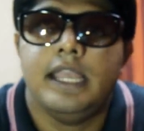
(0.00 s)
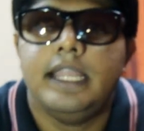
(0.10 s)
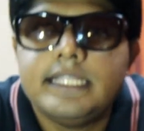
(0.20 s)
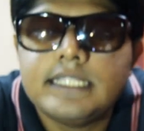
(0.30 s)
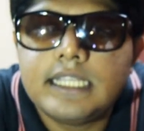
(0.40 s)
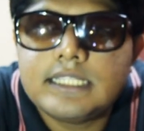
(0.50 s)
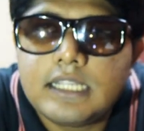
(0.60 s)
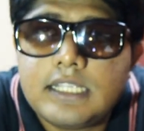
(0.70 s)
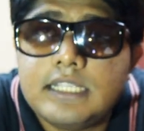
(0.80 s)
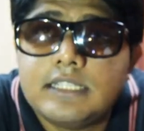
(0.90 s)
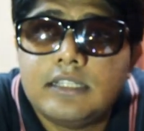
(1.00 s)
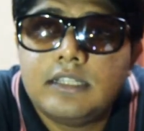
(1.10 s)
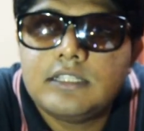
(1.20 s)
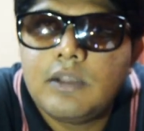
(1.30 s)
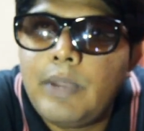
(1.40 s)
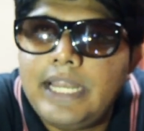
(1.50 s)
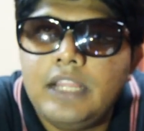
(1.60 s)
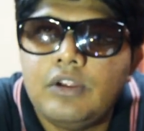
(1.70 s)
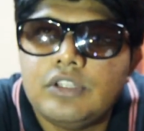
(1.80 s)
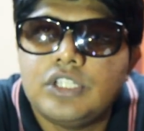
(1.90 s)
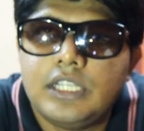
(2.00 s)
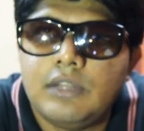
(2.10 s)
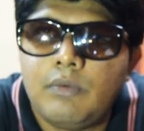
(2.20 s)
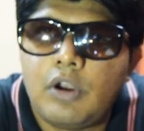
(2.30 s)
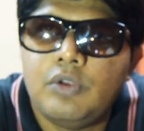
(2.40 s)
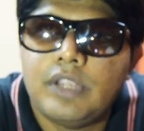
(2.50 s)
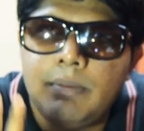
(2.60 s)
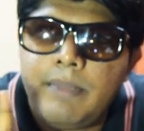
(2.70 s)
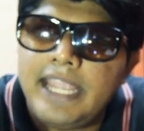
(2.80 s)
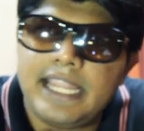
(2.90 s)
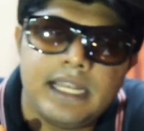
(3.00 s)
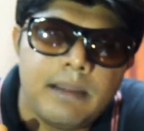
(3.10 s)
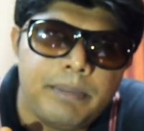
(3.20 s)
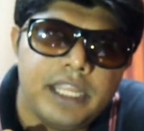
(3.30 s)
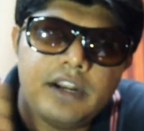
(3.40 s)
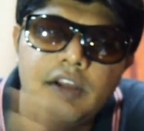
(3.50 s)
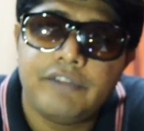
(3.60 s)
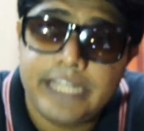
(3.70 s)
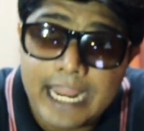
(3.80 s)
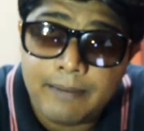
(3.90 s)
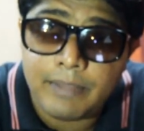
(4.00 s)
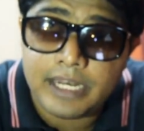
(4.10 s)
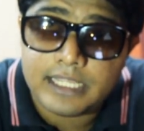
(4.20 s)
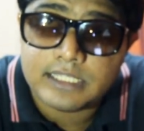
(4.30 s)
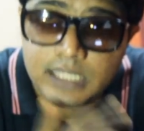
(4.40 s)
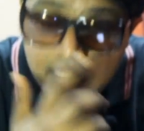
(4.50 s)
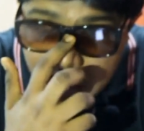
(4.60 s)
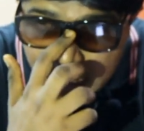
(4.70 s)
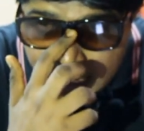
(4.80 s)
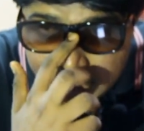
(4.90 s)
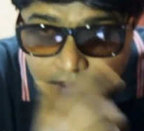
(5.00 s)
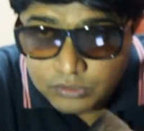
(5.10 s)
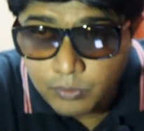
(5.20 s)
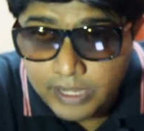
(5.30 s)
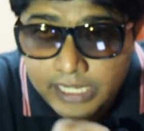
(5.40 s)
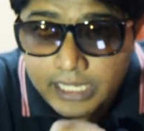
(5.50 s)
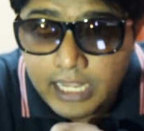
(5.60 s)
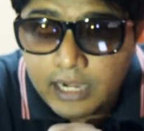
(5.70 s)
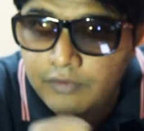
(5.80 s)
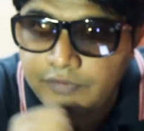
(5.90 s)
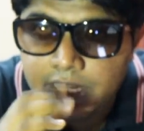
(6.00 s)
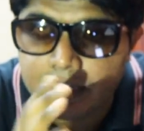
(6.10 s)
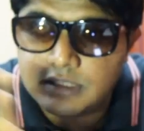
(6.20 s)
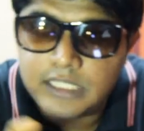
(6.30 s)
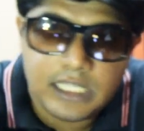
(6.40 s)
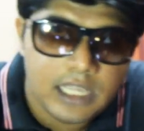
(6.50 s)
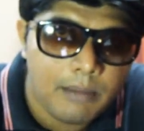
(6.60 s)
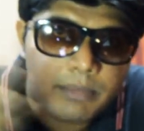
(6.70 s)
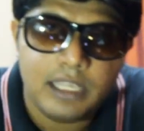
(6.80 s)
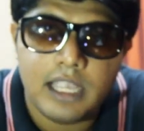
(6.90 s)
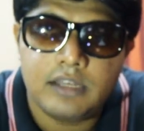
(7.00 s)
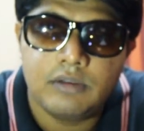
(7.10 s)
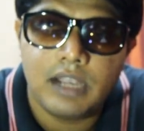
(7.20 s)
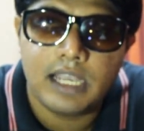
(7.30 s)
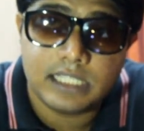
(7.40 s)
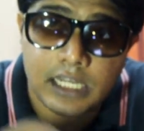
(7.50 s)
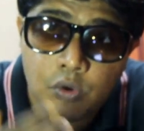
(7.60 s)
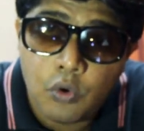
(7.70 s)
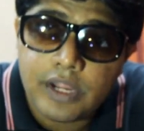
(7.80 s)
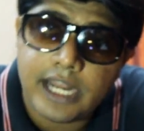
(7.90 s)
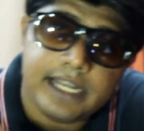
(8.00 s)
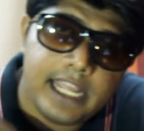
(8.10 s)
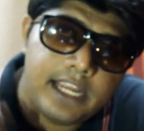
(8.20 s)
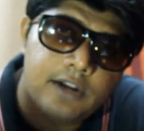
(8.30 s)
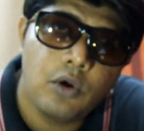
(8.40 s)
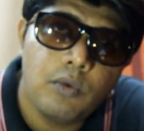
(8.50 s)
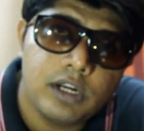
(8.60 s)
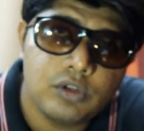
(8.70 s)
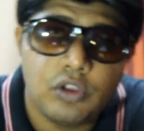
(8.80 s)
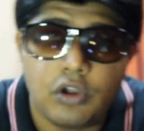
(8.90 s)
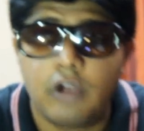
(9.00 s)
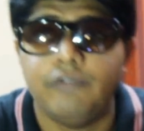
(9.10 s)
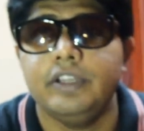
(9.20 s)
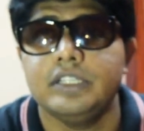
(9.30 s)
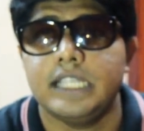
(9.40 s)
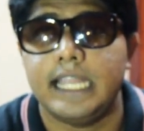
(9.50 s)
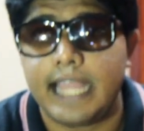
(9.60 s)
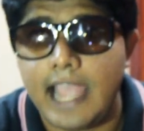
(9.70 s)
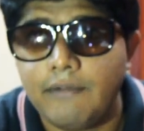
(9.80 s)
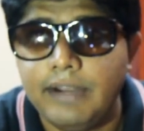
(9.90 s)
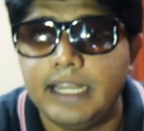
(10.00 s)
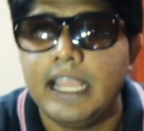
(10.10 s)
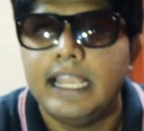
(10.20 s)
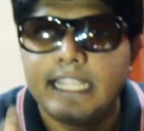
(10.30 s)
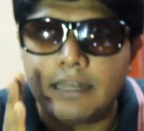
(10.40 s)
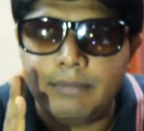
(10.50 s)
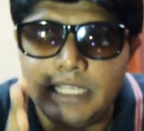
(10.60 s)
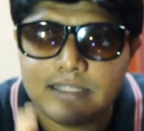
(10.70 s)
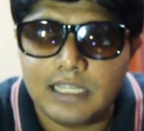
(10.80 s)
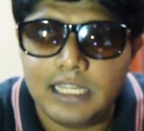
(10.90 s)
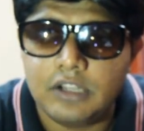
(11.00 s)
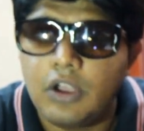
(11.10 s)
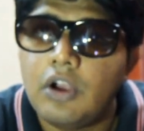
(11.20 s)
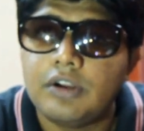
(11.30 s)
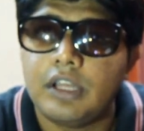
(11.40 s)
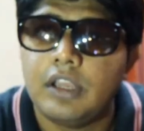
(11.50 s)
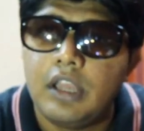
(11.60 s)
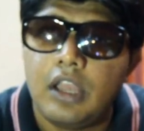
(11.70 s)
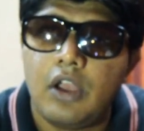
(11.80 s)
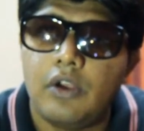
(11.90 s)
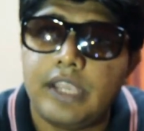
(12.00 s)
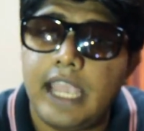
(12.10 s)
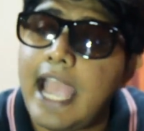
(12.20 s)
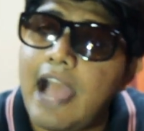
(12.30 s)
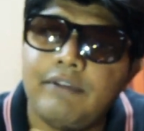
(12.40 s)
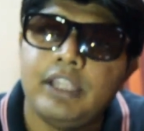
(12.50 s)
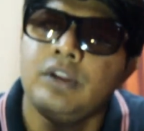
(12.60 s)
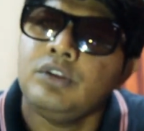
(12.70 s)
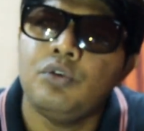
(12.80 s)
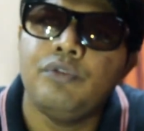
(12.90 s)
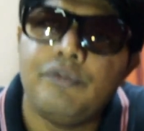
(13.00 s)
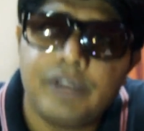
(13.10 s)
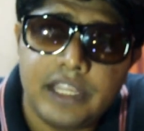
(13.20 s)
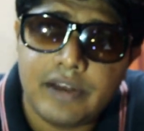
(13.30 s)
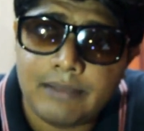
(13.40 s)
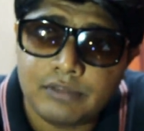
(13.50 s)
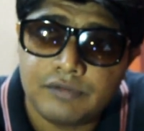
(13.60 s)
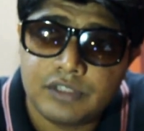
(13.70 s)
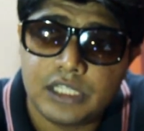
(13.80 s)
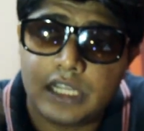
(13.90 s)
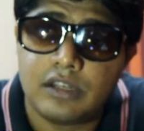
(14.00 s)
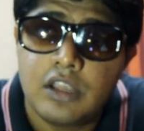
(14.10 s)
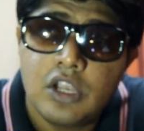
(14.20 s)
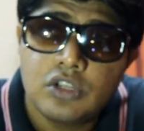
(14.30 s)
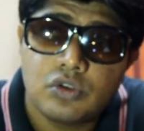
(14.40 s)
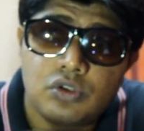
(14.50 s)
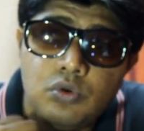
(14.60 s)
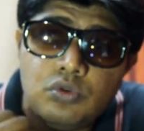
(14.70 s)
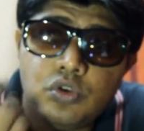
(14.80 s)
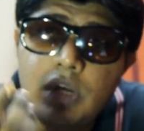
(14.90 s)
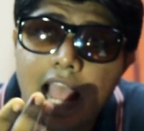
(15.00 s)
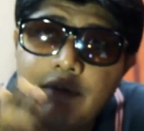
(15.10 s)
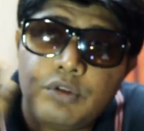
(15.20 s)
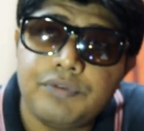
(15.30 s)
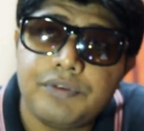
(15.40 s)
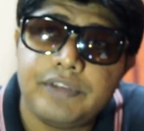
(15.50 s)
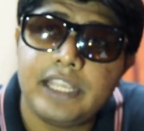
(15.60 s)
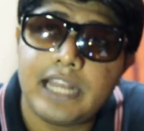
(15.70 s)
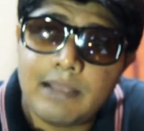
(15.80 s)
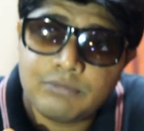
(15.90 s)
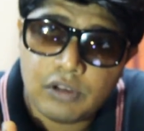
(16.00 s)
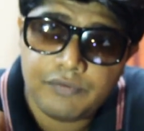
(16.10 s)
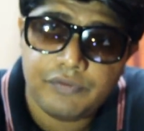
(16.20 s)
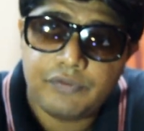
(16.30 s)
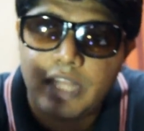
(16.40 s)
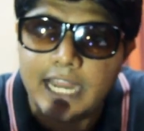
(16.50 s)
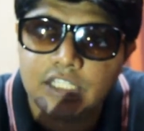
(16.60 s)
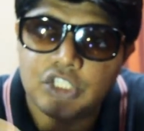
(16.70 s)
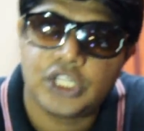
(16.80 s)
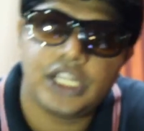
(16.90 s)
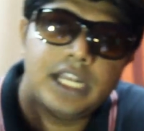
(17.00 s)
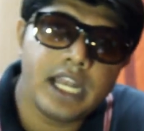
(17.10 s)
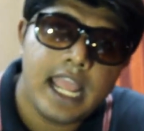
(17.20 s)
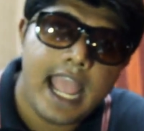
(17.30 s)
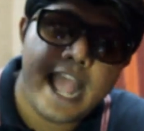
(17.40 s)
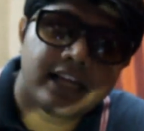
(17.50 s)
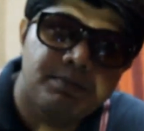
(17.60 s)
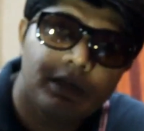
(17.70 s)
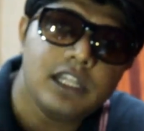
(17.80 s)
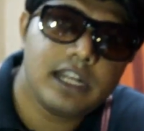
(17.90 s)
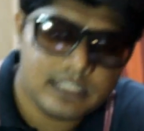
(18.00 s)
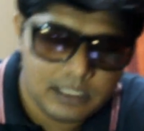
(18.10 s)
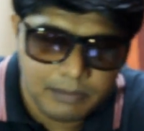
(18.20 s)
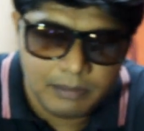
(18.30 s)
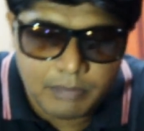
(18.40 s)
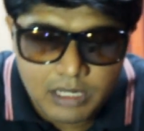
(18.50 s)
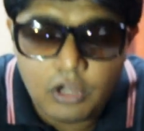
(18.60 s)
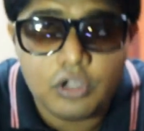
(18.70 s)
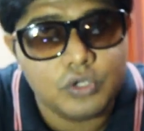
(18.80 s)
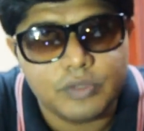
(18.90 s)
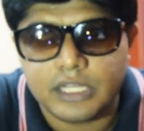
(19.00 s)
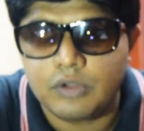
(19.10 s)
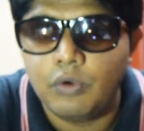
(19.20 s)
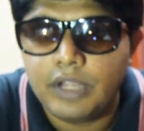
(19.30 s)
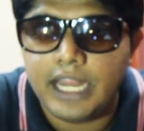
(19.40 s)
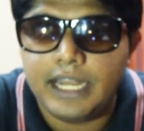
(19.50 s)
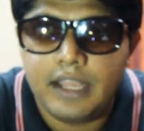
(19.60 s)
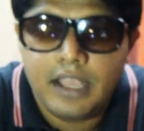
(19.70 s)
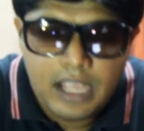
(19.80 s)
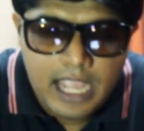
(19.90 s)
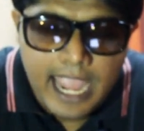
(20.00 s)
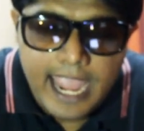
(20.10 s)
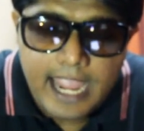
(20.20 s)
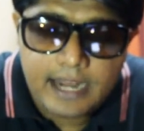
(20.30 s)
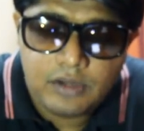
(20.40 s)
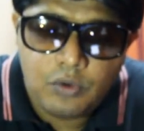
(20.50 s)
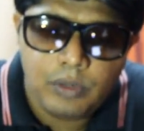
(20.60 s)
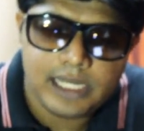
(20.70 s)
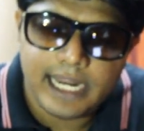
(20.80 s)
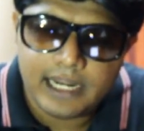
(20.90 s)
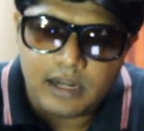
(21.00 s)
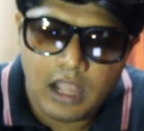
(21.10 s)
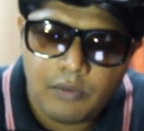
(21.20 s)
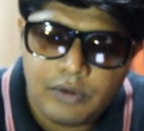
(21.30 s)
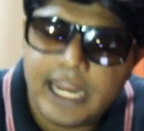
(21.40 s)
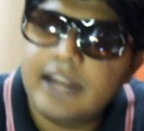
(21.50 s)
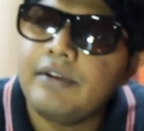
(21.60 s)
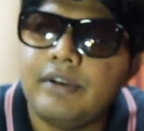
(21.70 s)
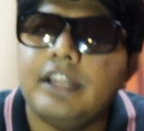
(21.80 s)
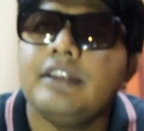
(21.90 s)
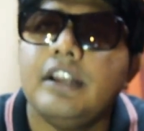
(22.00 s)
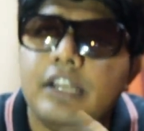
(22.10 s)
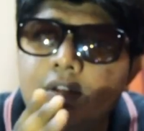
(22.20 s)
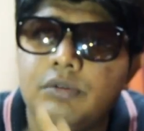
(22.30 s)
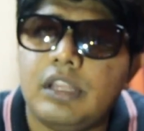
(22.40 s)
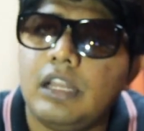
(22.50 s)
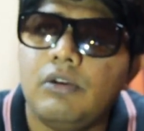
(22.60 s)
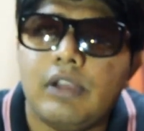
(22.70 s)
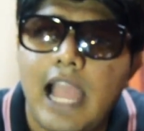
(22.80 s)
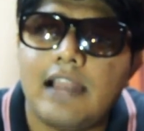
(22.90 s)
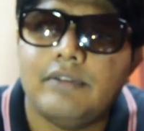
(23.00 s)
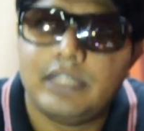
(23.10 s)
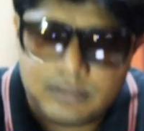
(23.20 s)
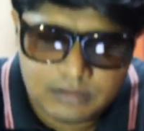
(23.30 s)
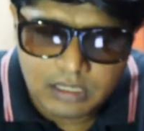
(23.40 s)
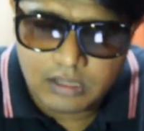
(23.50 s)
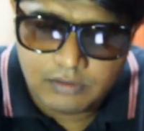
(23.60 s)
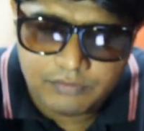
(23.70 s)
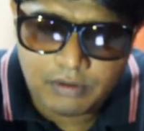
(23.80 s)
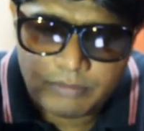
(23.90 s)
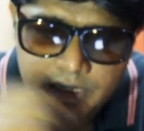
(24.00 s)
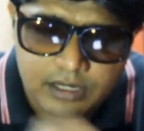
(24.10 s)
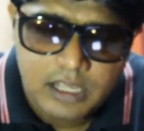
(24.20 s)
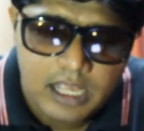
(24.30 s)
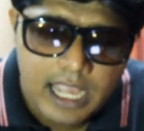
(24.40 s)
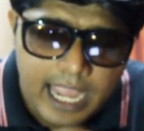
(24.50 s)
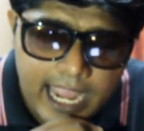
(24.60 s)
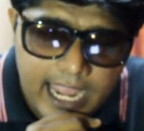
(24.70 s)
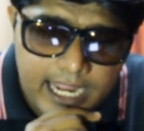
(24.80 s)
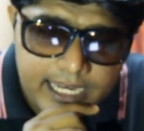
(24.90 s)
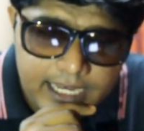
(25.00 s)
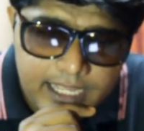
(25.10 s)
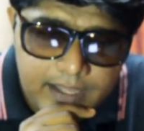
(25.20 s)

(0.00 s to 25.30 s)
it's a very good chicken what you can make in a period of 10 minutes, and it's very kind of tasty, yummy, and you guys can cook it, take it over to your office, can have it, can be easily cooked. Okay, having 250 grams of chicken. So you should have 250 grams of diet chicken as per the recipe below. You can cook it and you will get around 832 kilocalories from it. And